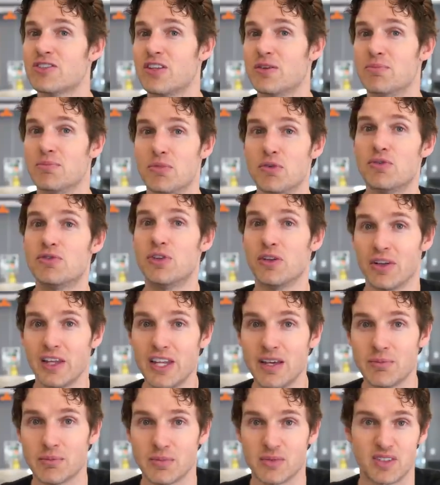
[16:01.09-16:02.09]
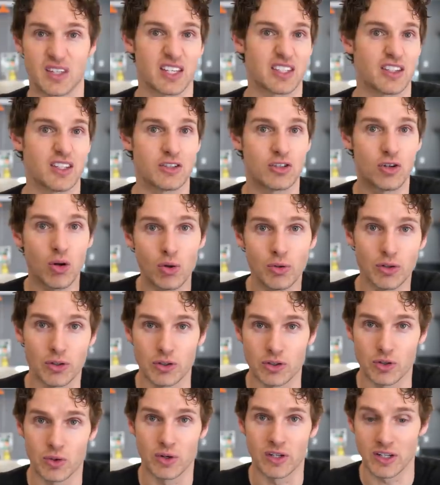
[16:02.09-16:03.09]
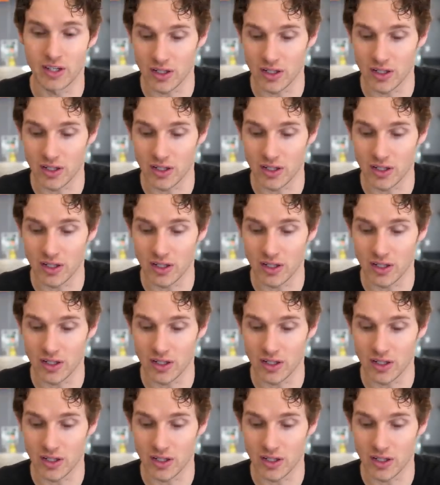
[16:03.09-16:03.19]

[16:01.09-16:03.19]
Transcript: that move the limbs, like the shoulder joint